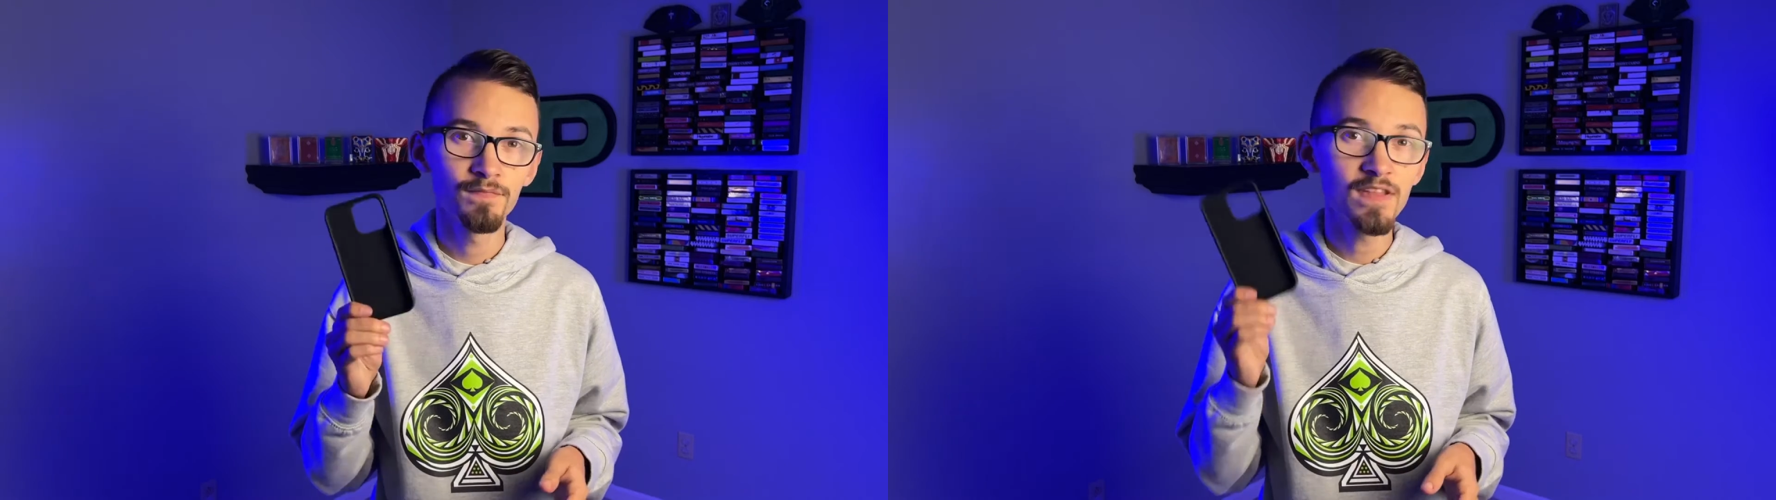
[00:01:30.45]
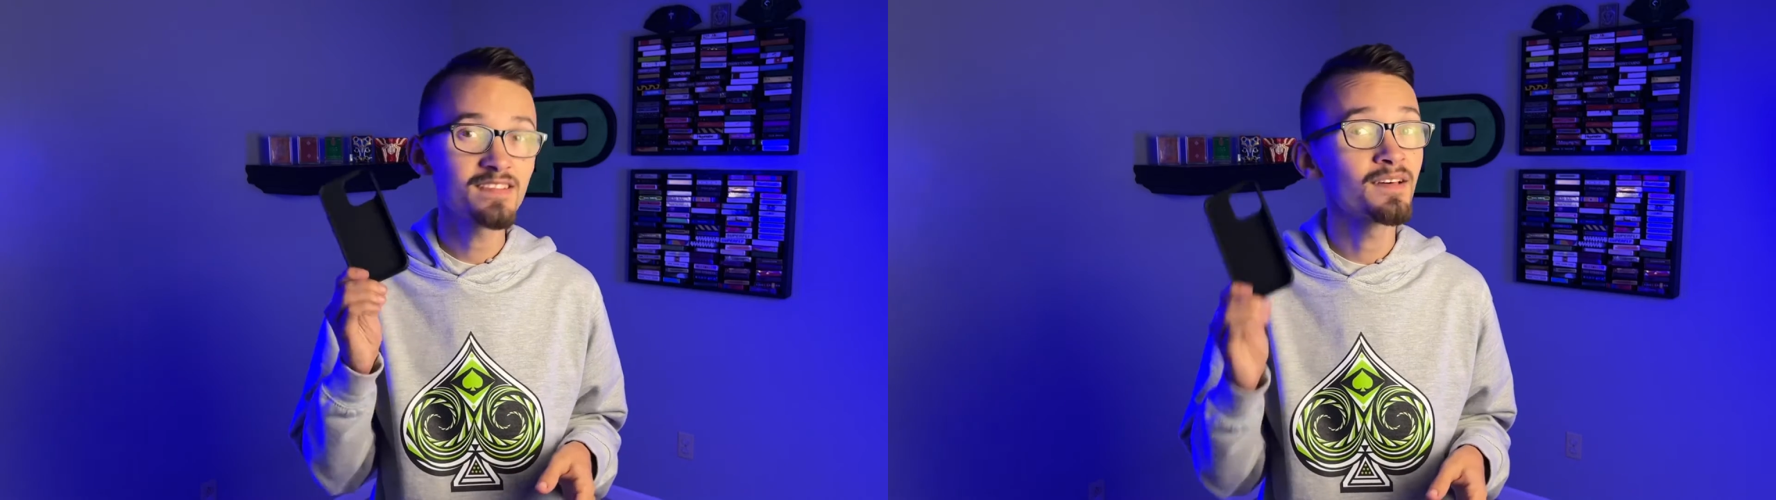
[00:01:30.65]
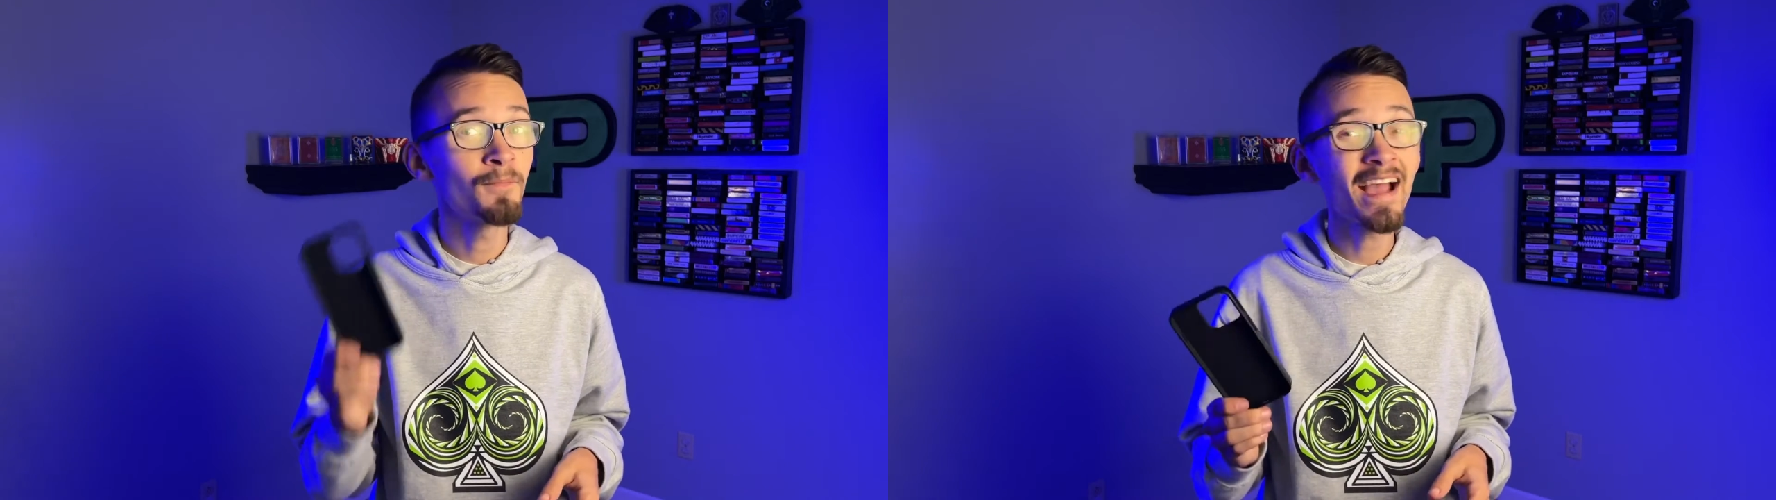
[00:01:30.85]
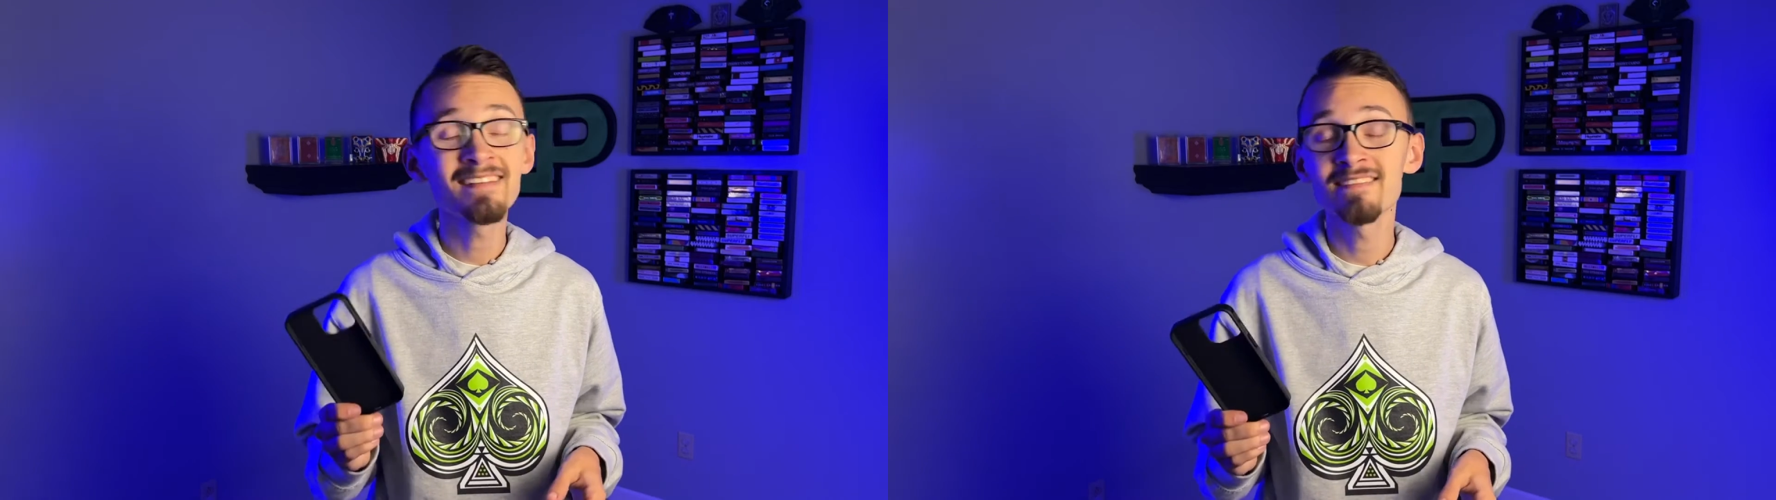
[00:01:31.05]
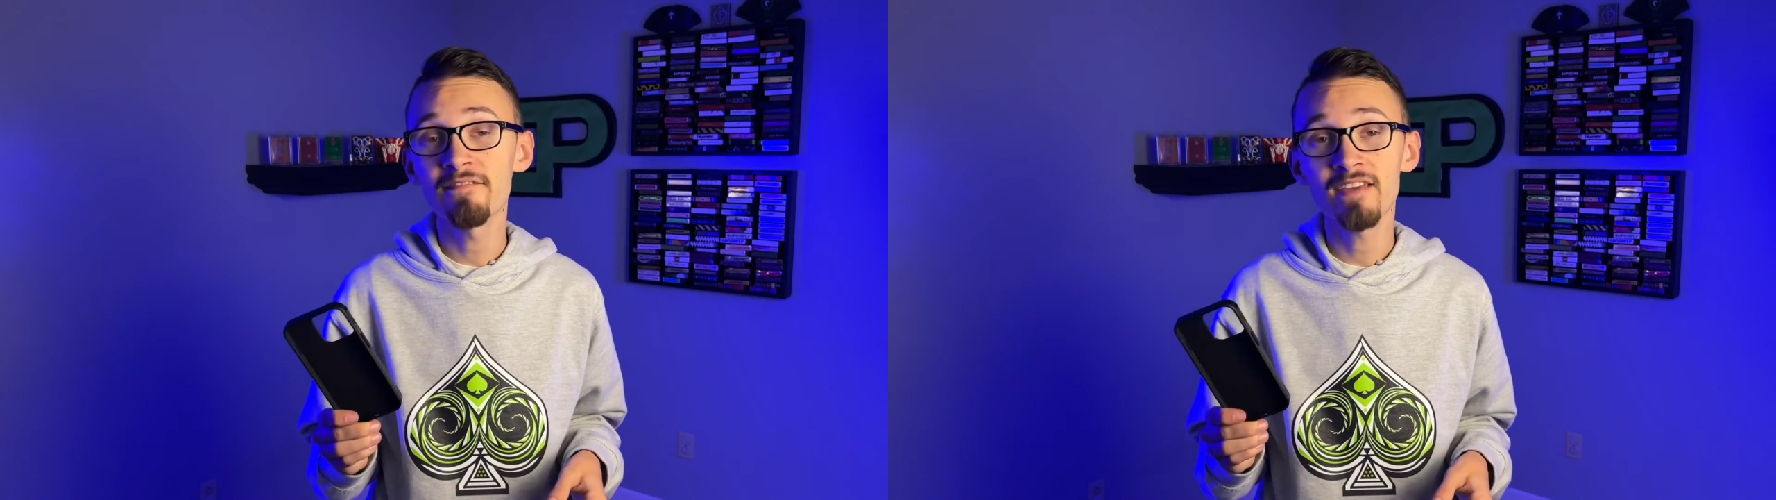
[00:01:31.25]
This is the
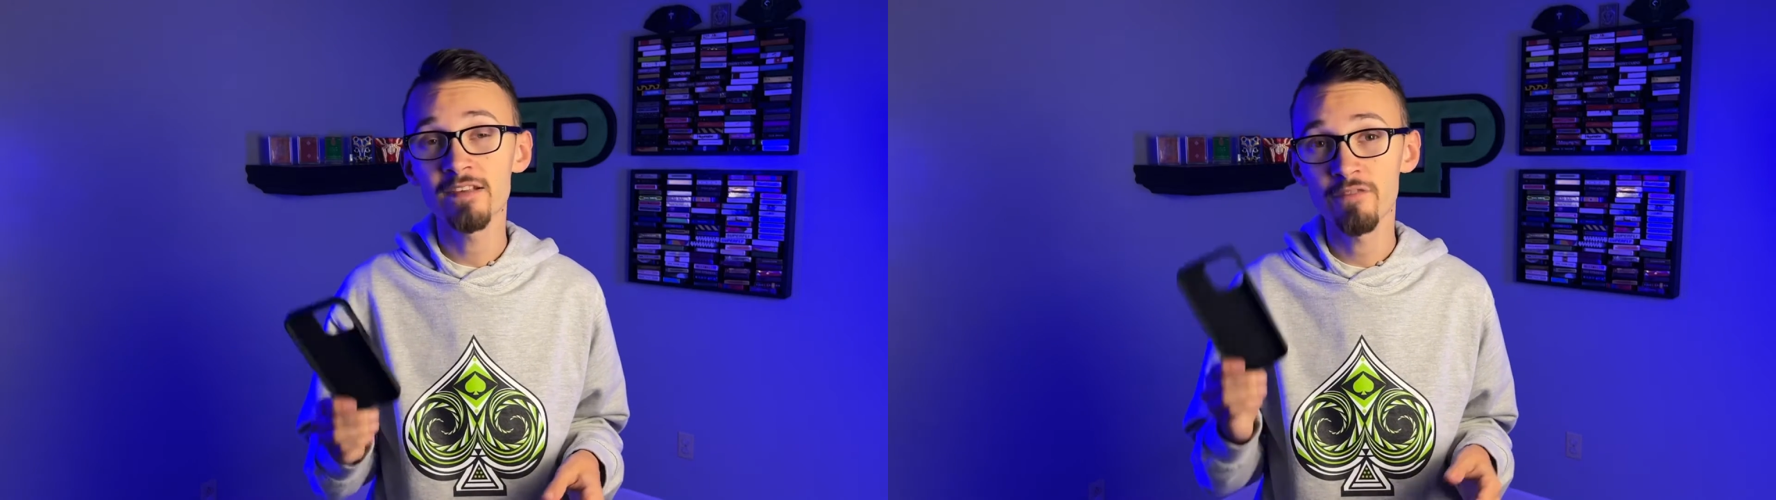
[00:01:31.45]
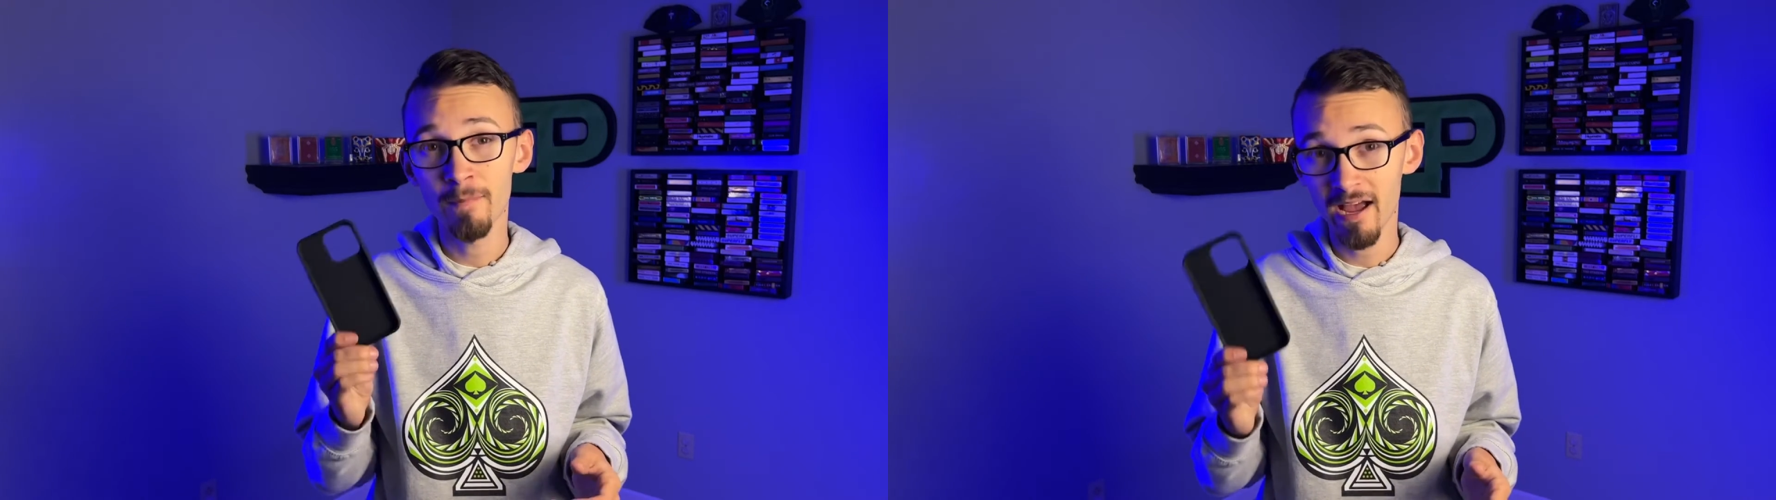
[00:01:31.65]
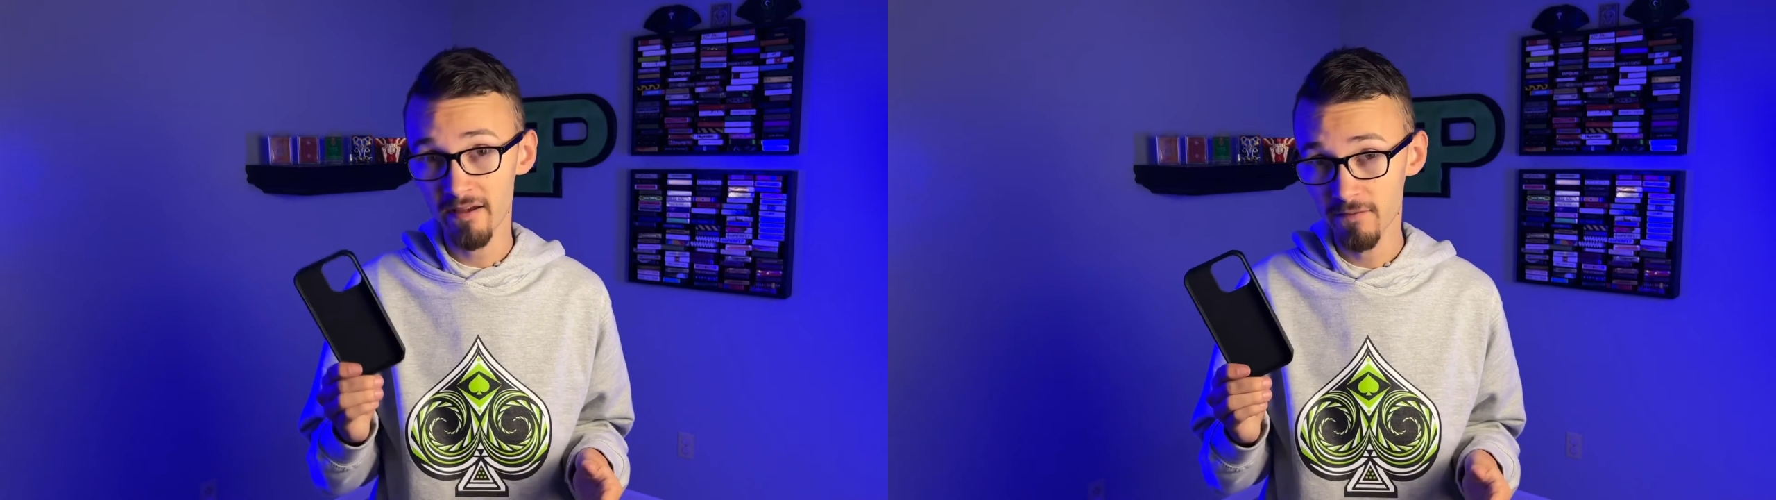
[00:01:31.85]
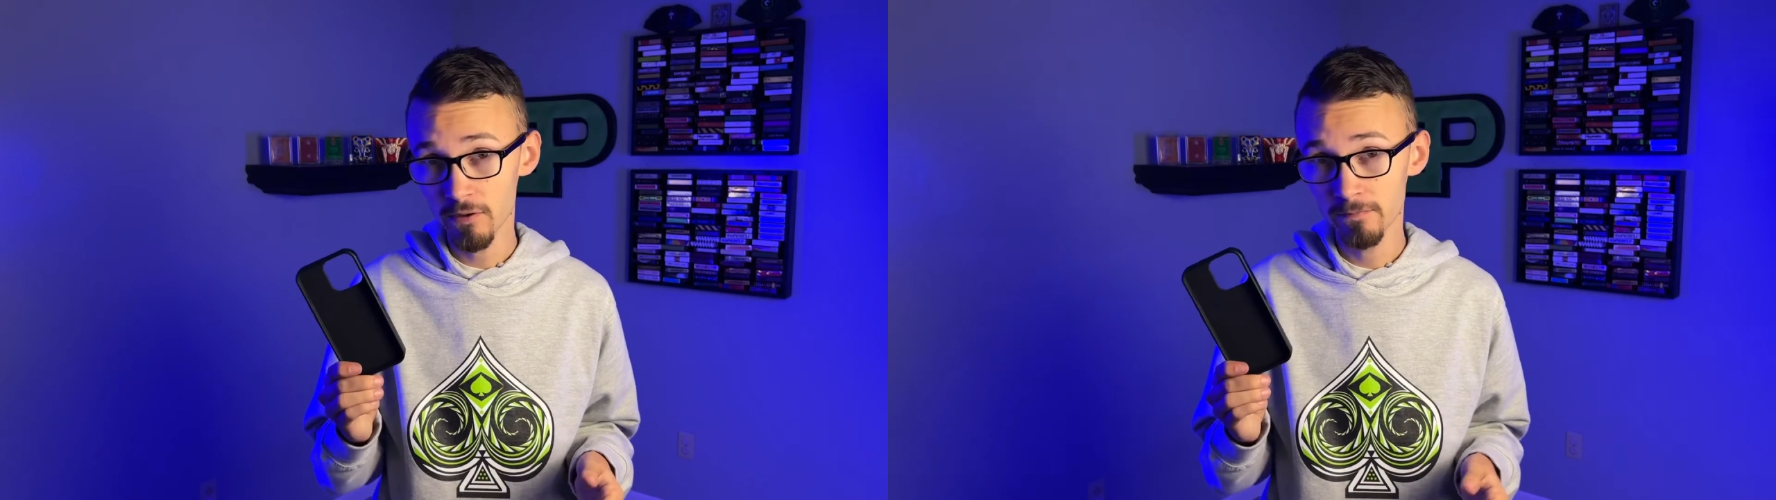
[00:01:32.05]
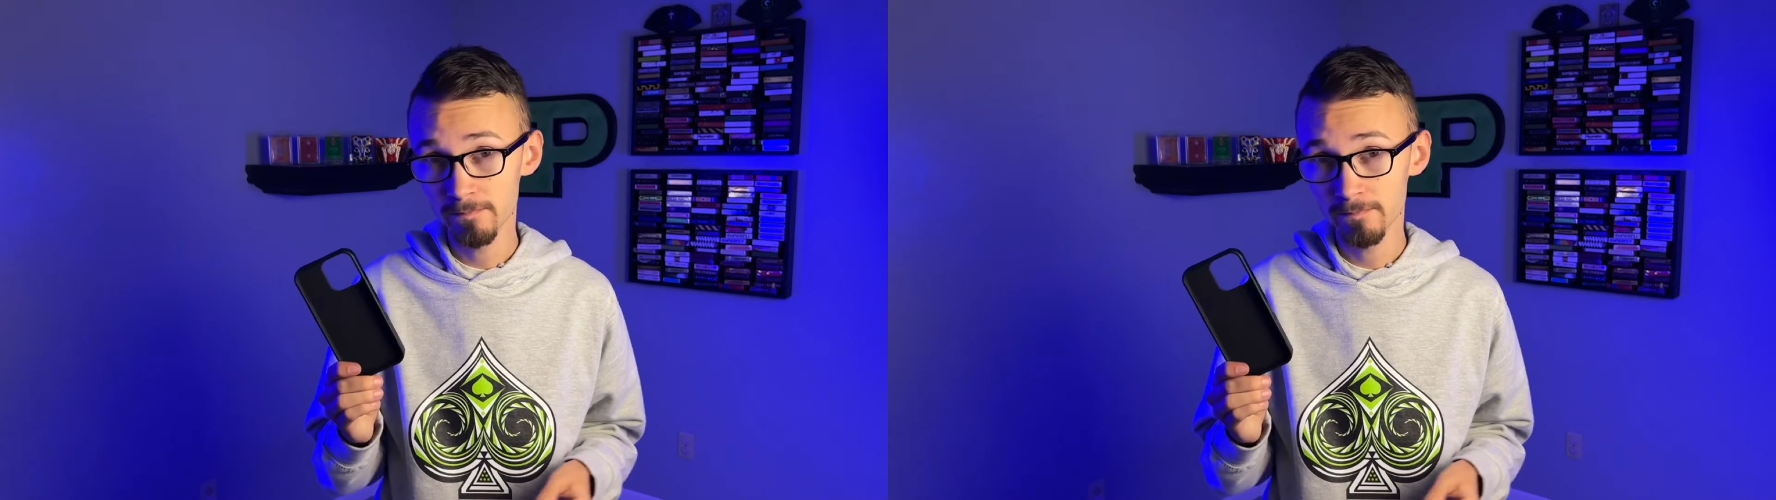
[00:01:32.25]
MagSafe case for my iPhone.